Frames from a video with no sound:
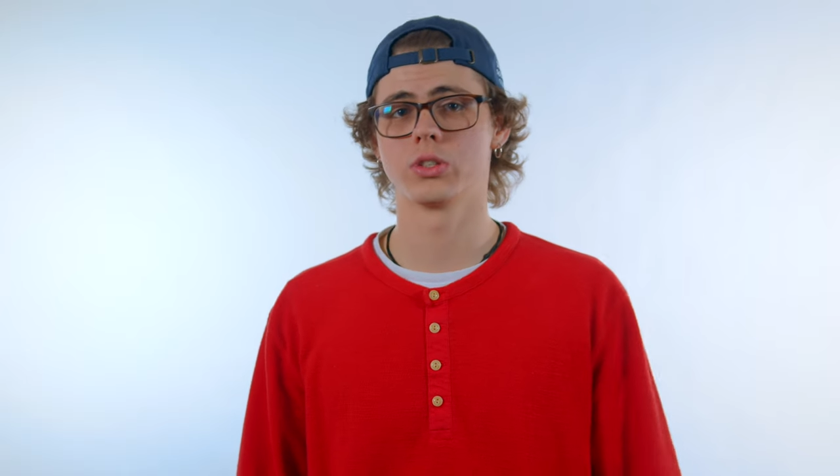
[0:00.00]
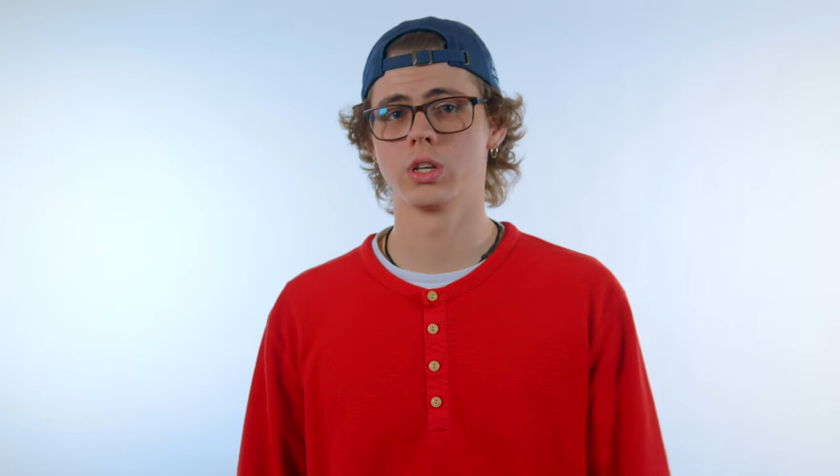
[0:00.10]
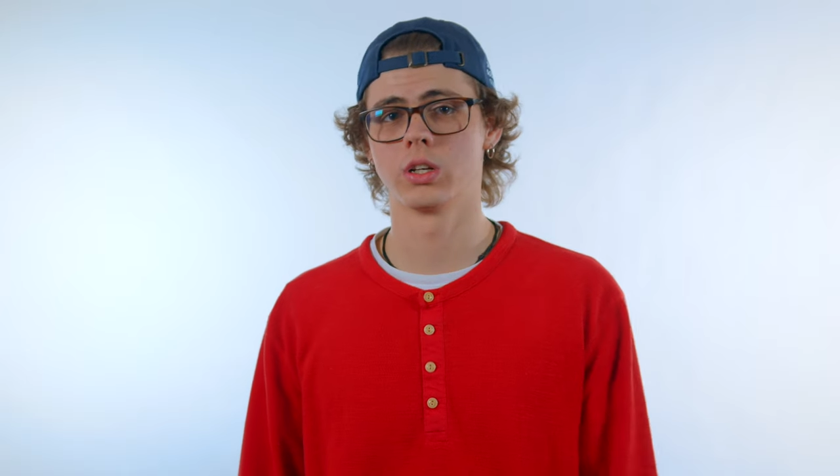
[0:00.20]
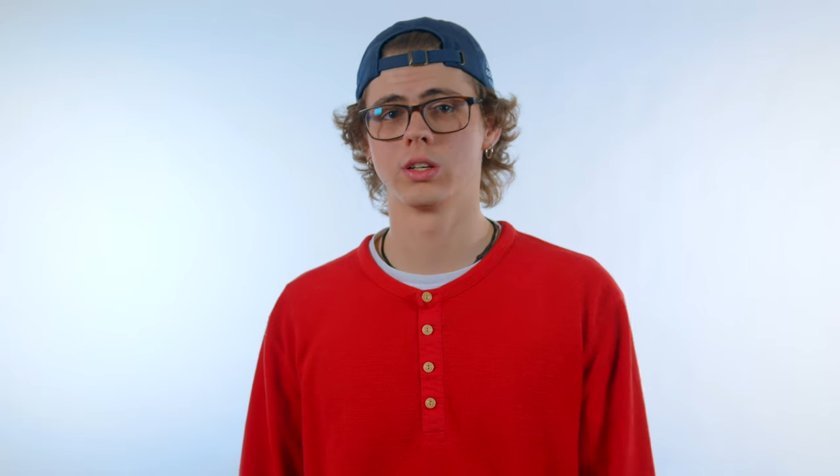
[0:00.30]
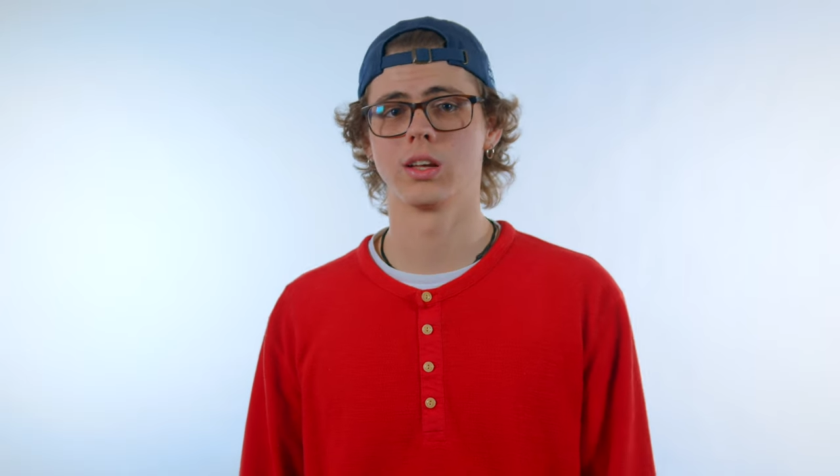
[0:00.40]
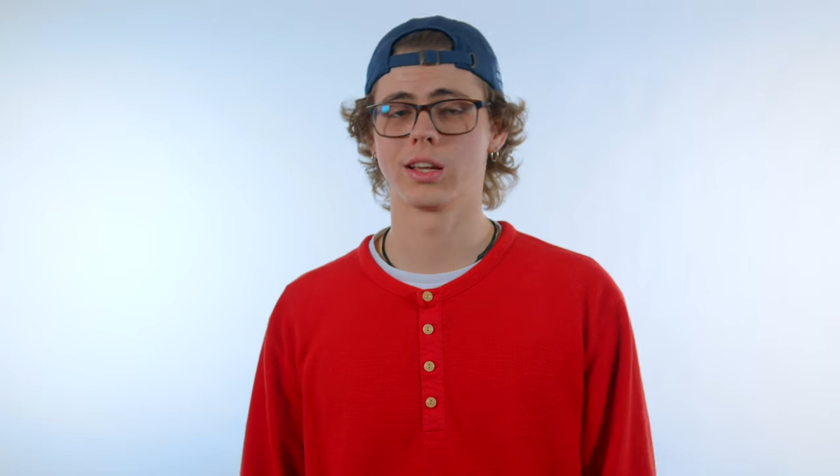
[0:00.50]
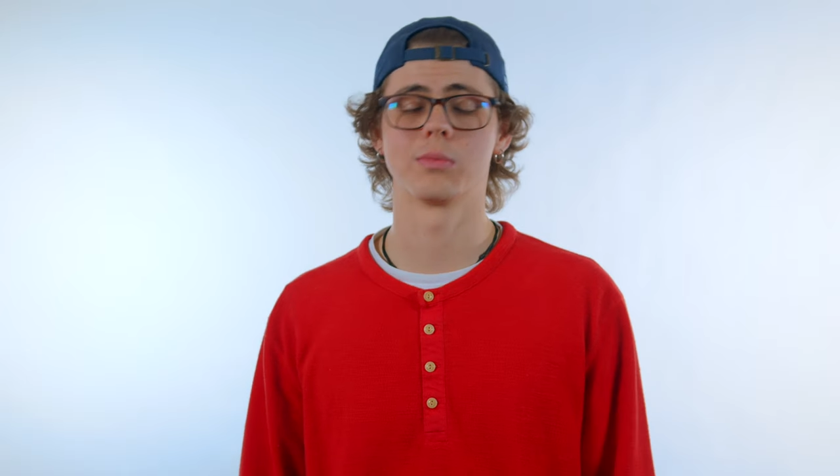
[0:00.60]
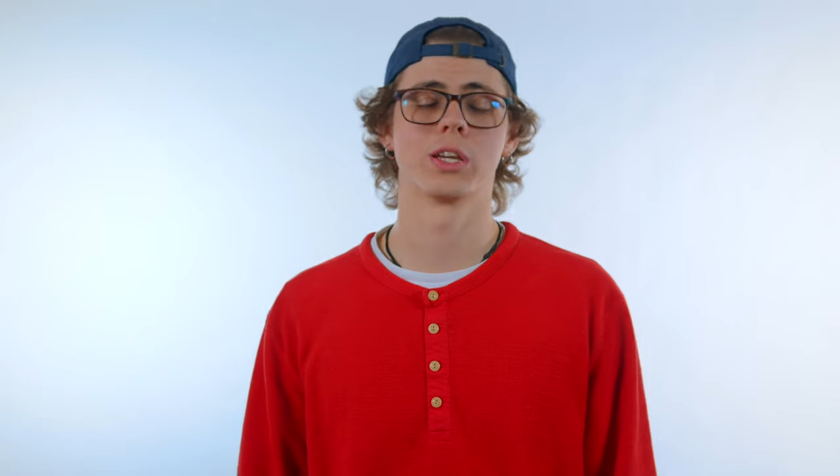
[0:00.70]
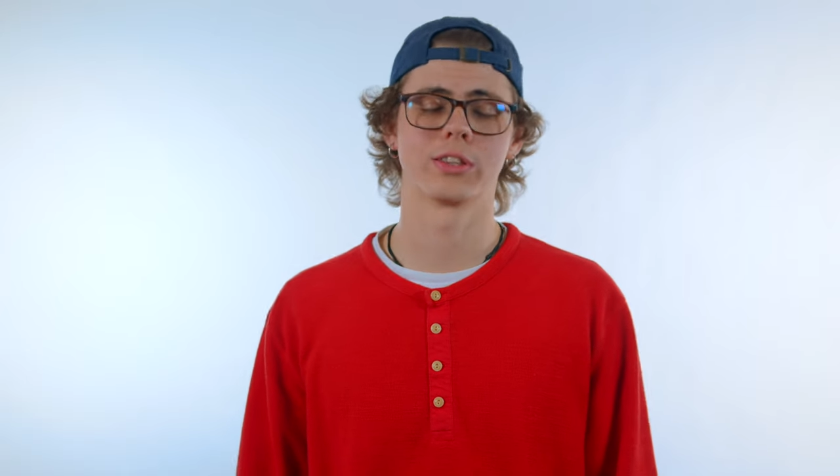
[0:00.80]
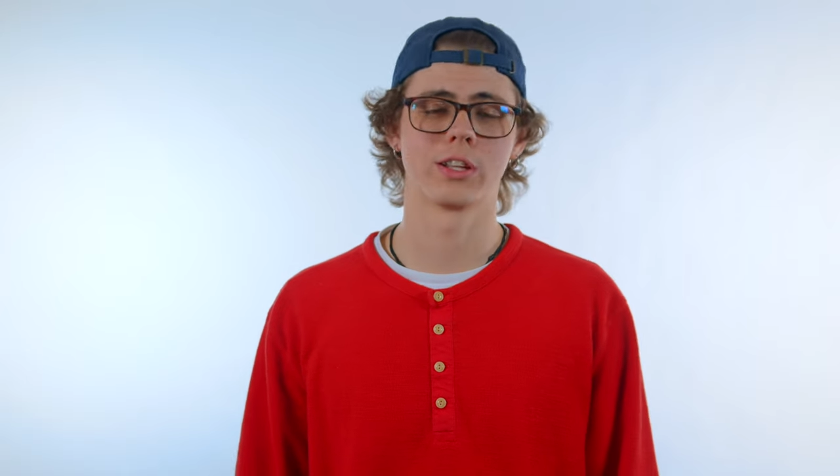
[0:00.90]
Young, I
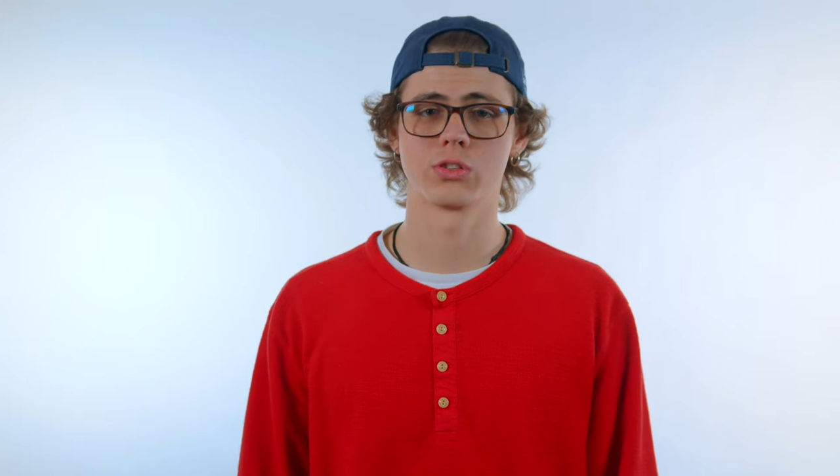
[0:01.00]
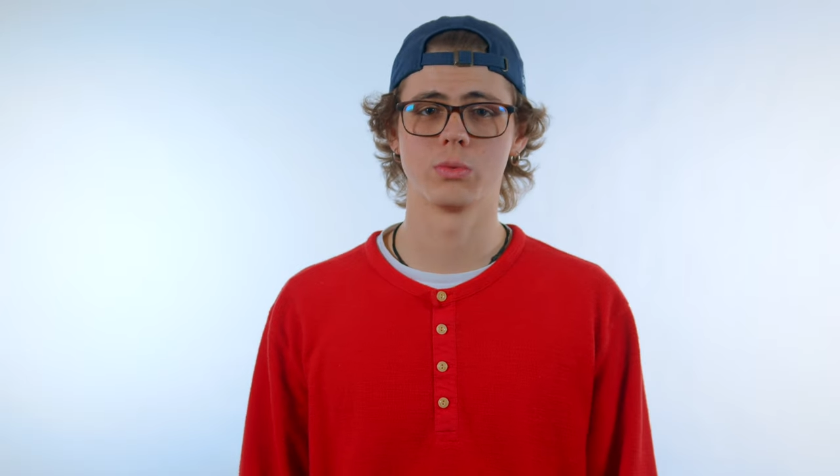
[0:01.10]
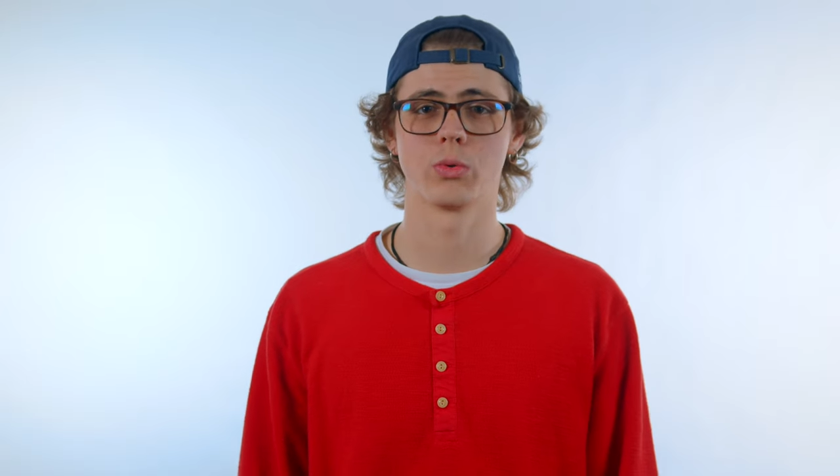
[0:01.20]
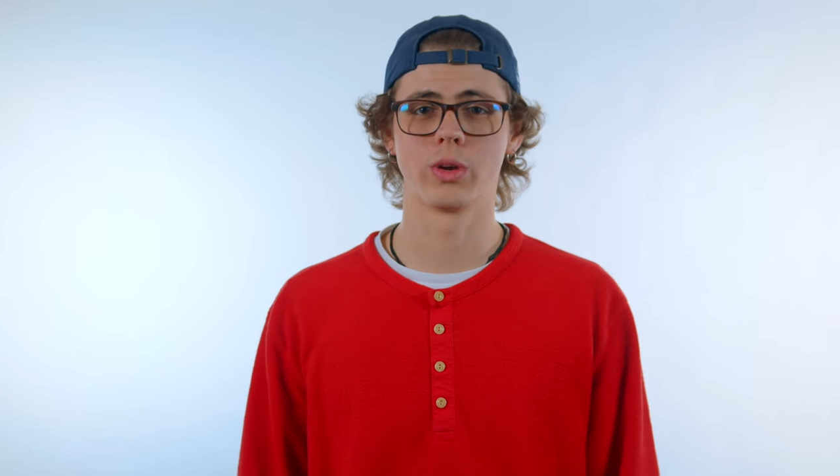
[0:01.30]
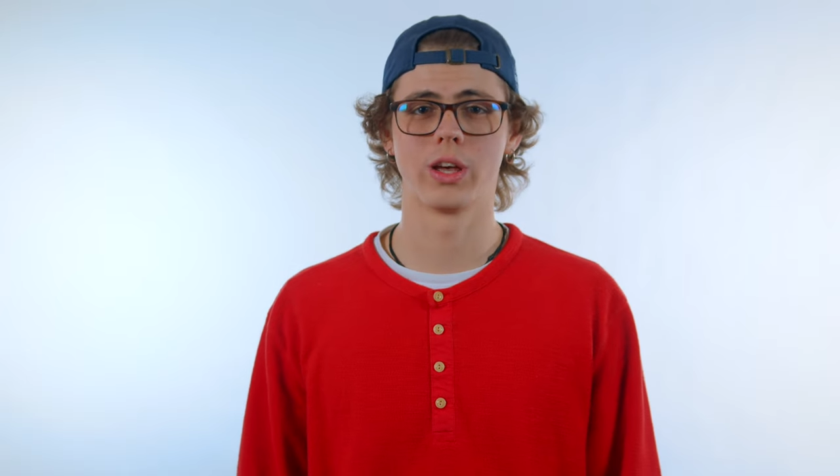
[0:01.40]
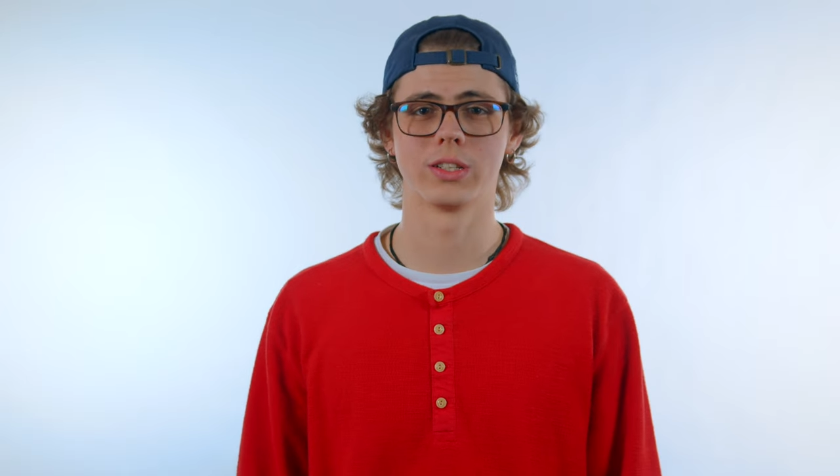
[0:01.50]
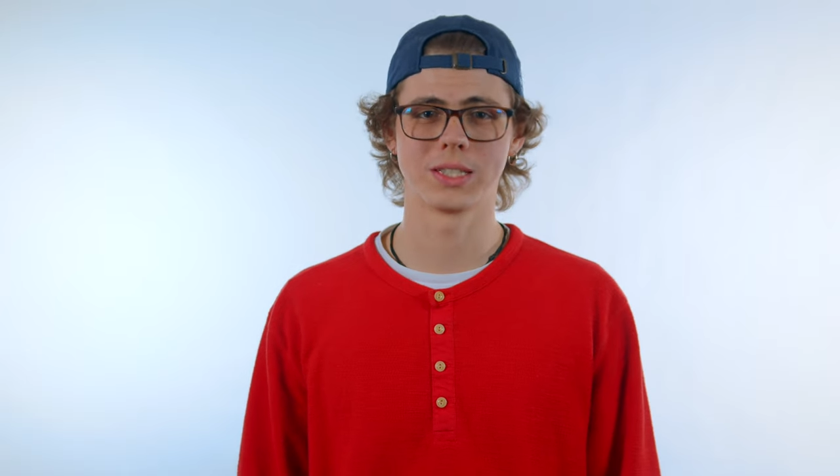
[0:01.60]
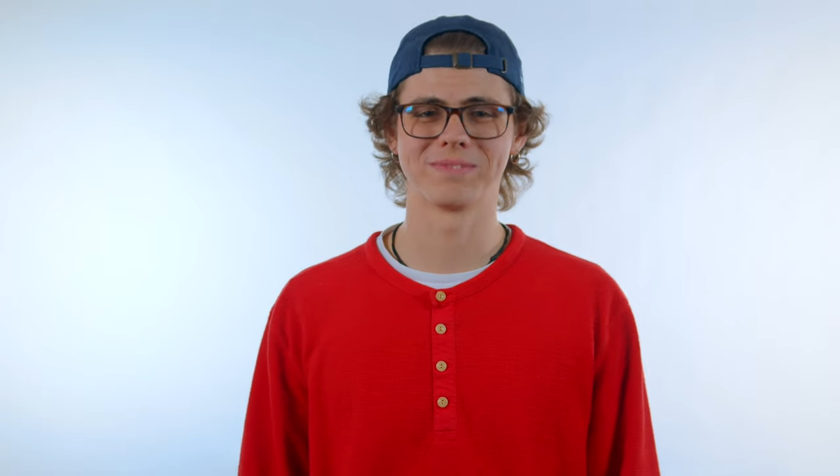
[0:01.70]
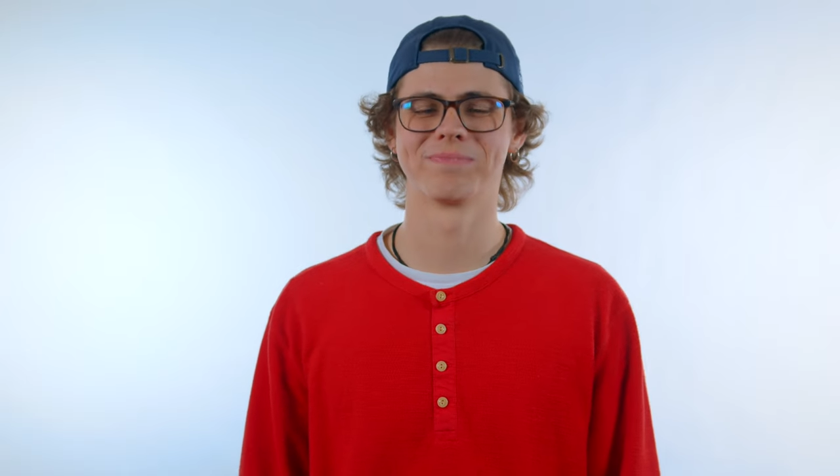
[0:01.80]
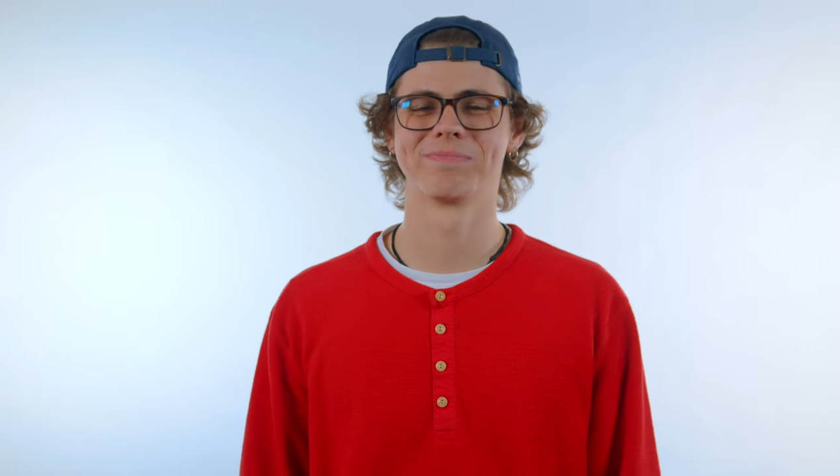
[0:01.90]
can make that dream a reality.